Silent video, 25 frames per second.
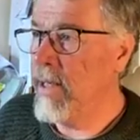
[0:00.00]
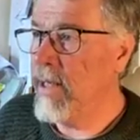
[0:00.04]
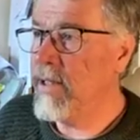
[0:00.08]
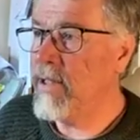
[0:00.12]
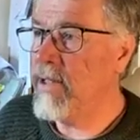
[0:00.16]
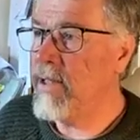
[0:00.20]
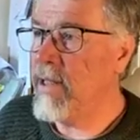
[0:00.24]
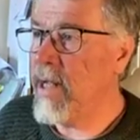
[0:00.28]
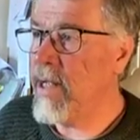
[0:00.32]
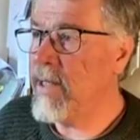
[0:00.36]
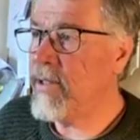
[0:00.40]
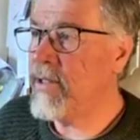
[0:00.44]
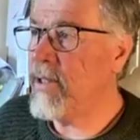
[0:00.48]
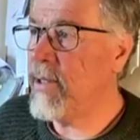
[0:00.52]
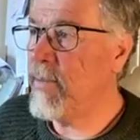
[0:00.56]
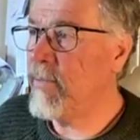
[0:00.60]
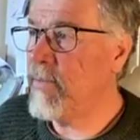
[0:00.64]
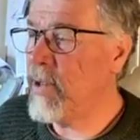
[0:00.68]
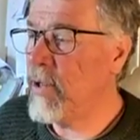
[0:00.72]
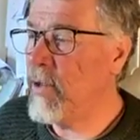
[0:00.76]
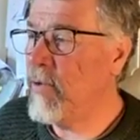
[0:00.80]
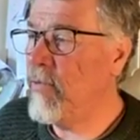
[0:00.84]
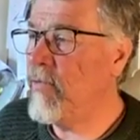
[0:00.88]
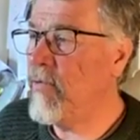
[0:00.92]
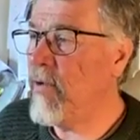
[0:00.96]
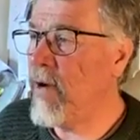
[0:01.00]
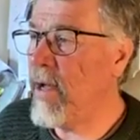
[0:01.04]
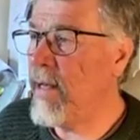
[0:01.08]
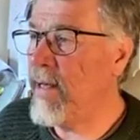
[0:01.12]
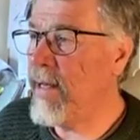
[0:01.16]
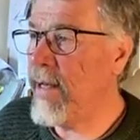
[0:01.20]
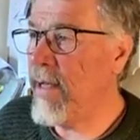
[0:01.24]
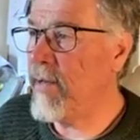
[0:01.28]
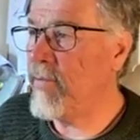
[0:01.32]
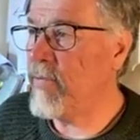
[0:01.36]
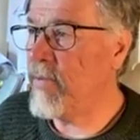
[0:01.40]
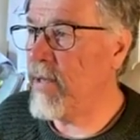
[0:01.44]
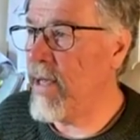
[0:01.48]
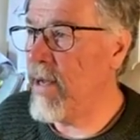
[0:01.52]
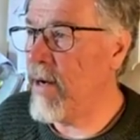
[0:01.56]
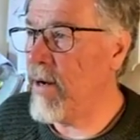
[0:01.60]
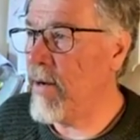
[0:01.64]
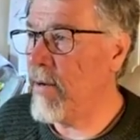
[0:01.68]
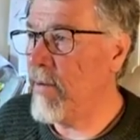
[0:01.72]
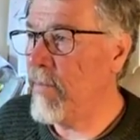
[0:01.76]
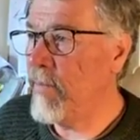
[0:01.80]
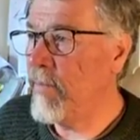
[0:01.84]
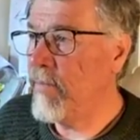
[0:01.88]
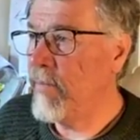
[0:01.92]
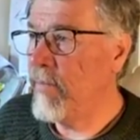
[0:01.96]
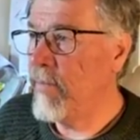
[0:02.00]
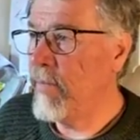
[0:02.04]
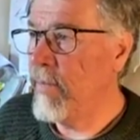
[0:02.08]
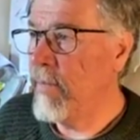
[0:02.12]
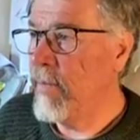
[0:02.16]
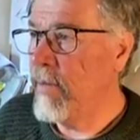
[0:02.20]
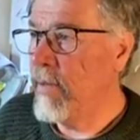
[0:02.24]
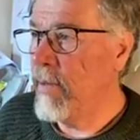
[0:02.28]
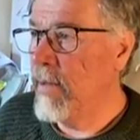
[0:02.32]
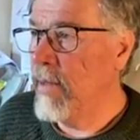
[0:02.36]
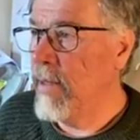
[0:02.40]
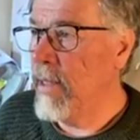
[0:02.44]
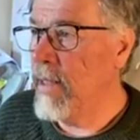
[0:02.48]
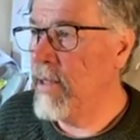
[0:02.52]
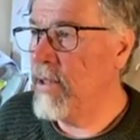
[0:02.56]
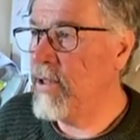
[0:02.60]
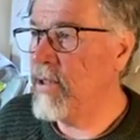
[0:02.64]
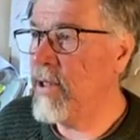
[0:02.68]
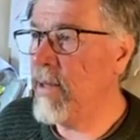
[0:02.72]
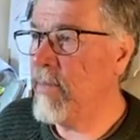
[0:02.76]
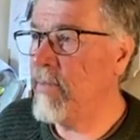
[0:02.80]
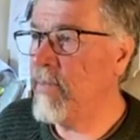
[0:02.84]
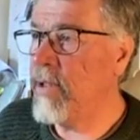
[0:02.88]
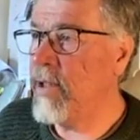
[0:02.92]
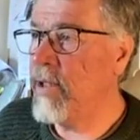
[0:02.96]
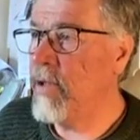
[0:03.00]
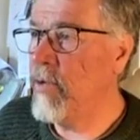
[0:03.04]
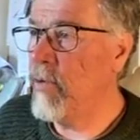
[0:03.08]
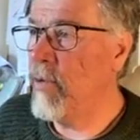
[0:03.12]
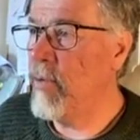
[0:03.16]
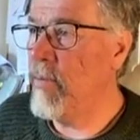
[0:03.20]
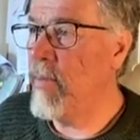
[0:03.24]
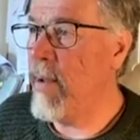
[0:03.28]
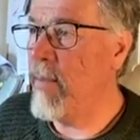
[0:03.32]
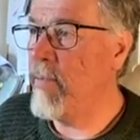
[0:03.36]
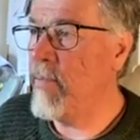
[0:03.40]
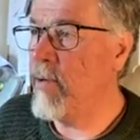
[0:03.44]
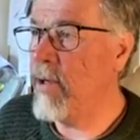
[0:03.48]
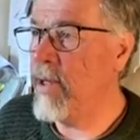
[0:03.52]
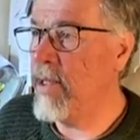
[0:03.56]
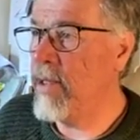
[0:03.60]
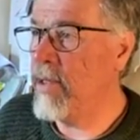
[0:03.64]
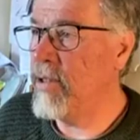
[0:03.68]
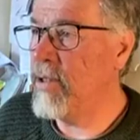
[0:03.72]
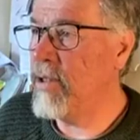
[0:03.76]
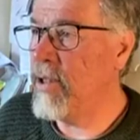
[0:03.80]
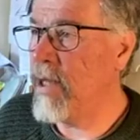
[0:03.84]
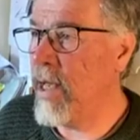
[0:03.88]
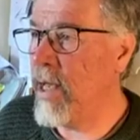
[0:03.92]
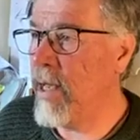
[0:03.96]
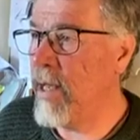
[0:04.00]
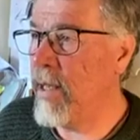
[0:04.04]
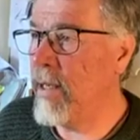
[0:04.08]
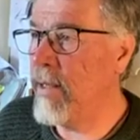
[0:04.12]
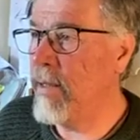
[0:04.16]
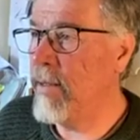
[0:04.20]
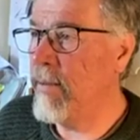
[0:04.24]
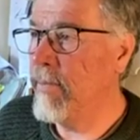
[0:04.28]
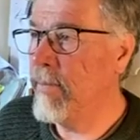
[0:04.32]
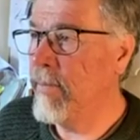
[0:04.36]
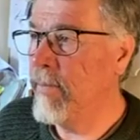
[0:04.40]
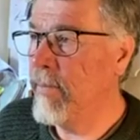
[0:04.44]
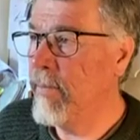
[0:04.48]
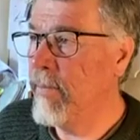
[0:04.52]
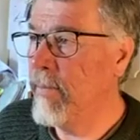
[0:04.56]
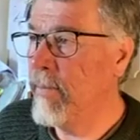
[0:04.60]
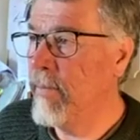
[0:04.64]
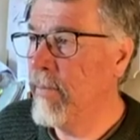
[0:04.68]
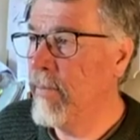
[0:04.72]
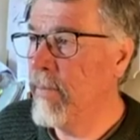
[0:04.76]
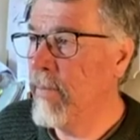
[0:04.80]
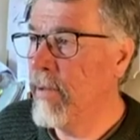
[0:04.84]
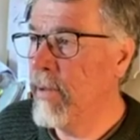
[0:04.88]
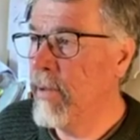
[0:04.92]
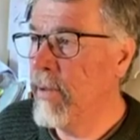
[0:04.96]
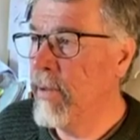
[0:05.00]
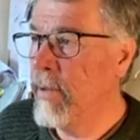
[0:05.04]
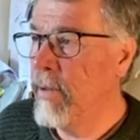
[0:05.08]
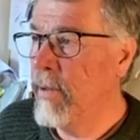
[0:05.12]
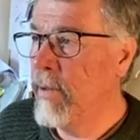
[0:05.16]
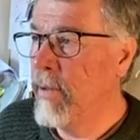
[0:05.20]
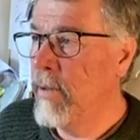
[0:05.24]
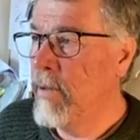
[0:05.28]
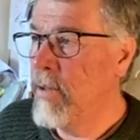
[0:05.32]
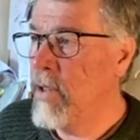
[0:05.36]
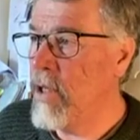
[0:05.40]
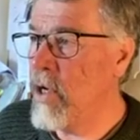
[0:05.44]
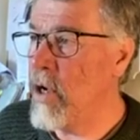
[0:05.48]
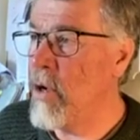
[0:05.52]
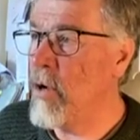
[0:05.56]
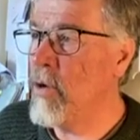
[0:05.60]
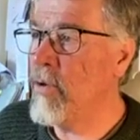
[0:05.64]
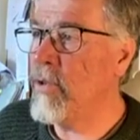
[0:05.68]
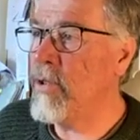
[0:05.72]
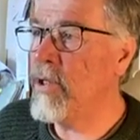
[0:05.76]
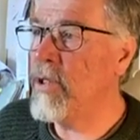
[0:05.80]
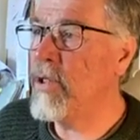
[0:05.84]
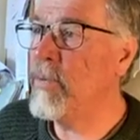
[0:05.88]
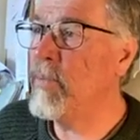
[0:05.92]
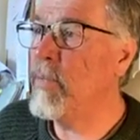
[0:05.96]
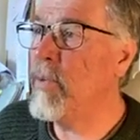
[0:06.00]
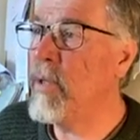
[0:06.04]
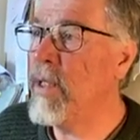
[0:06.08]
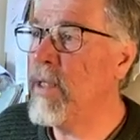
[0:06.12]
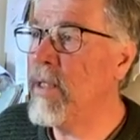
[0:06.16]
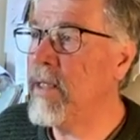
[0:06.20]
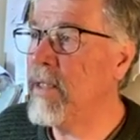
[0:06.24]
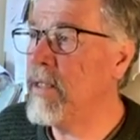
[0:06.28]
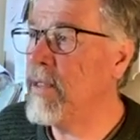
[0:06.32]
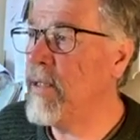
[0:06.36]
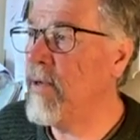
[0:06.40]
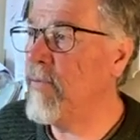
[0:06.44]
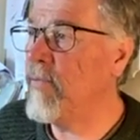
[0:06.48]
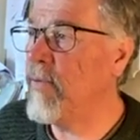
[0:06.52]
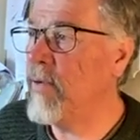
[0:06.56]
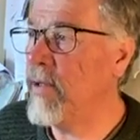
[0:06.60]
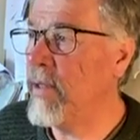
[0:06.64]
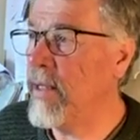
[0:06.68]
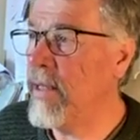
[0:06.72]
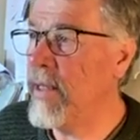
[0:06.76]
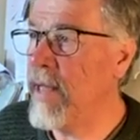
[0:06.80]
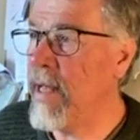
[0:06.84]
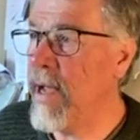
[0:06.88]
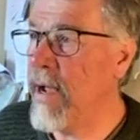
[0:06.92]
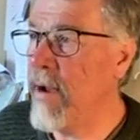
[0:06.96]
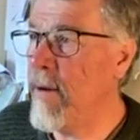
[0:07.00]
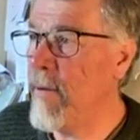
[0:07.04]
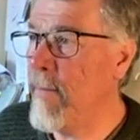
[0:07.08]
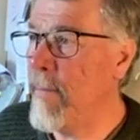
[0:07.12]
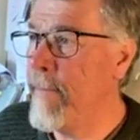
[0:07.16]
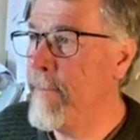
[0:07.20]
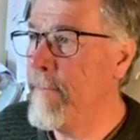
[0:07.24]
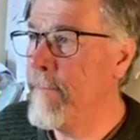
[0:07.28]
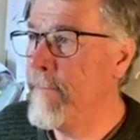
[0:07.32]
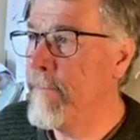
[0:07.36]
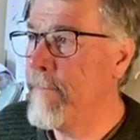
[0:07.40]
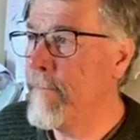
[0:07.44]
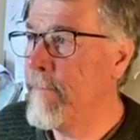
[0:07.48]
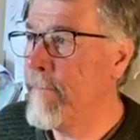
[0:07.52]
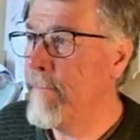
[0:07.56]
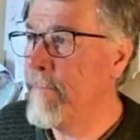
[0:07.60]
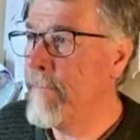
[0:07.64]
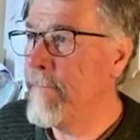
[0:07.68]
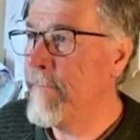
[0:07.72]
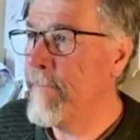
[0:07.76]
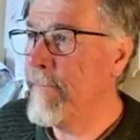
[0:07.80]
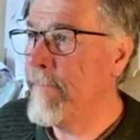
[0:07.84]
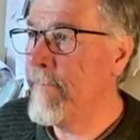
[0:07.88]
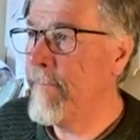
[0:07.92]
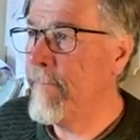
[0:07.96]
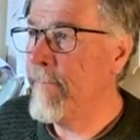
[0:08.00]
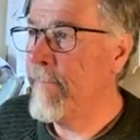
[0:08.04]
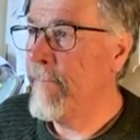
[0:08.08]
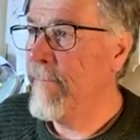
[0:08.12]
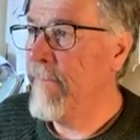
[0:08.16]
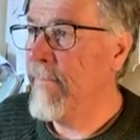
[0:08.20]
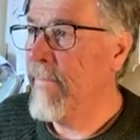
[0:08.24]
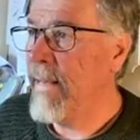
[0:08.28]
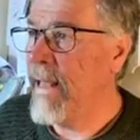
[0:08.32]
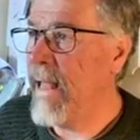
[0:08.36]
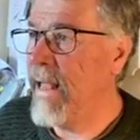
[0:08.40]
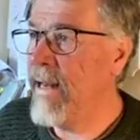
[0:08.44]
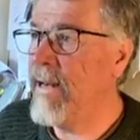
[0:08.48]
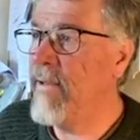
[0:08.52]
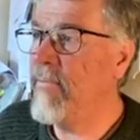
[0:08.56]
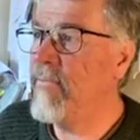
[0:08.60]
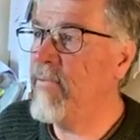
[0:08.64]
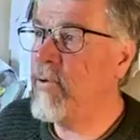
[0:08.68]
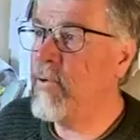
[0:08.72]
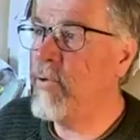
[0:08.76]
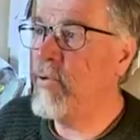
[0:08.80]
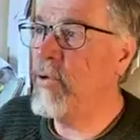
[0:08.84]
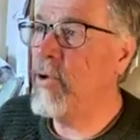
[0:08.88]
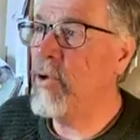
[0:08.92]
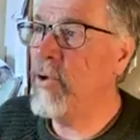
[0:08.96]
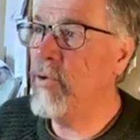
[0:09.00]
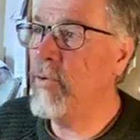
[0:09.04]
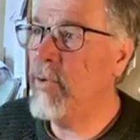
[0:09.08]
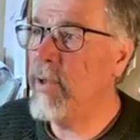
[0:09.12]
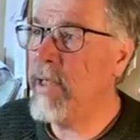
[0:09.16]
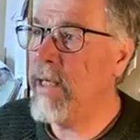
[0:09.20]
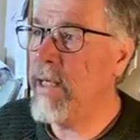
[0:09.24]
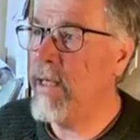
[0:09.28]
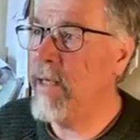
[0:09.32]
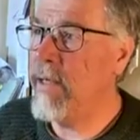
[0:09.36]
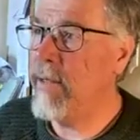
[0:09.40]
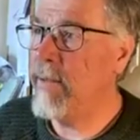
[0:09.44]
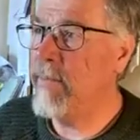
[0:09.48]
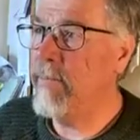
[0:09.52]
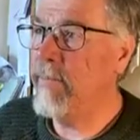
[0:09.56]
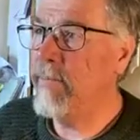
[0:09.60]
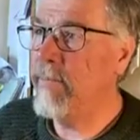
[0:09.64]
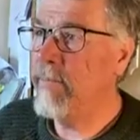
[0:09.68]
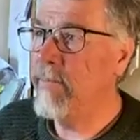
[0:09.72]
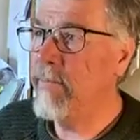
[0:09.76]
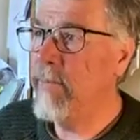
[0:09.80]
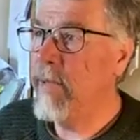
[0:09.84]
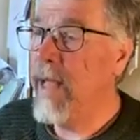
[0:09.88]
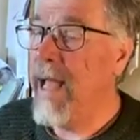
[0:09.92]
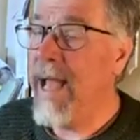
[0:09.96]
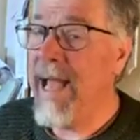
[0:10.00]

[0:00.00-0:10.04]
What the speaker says: But it's not something you find out there. It's something you remember inside. The earth is breathing differently now. And if you're tuned in,